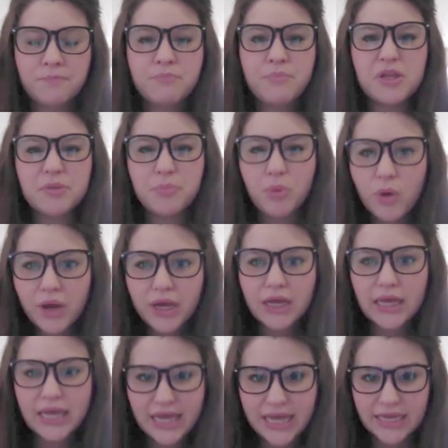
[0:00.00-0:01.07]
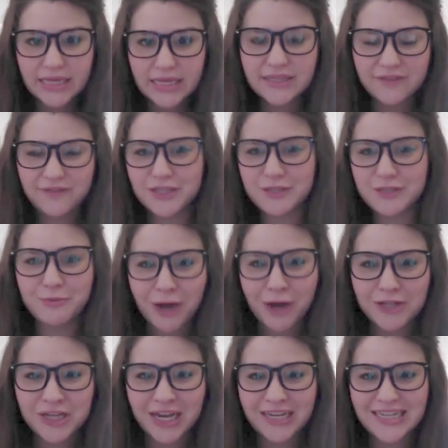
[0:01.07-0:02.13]
But the point of this
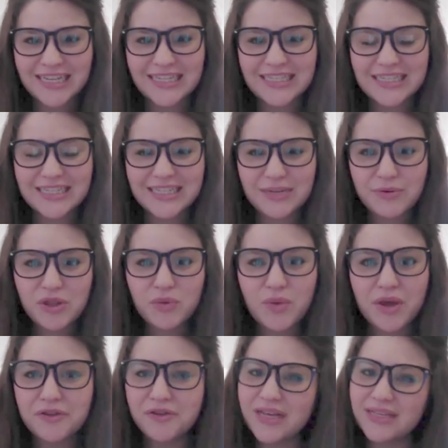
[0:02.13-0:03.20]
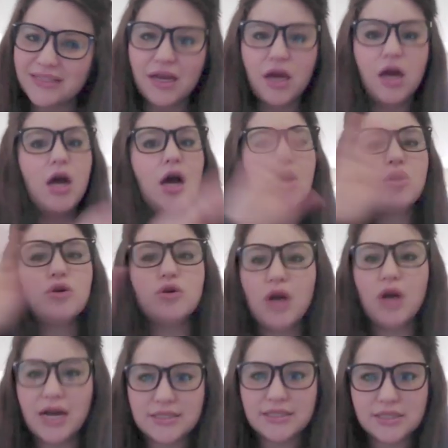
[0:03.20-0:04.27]
project is to see what the weather is
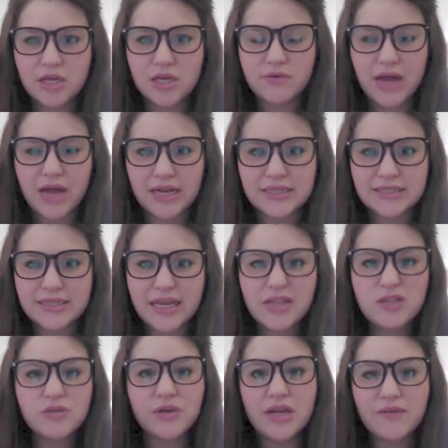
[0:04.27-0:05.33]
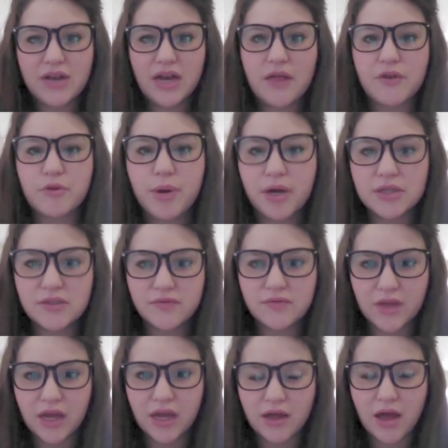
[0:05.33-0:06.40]
across the United States or even in other parts of
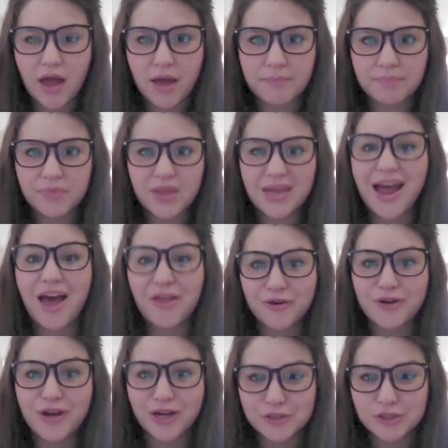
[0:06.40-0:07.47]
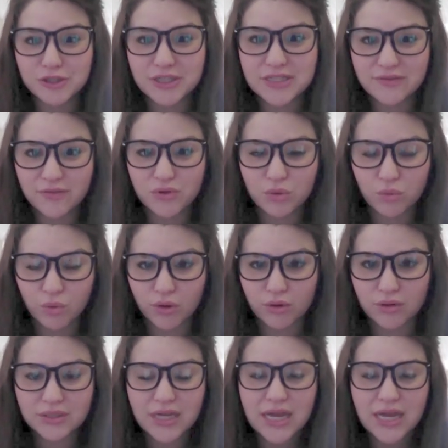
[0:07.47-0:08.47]
in other countries of the world,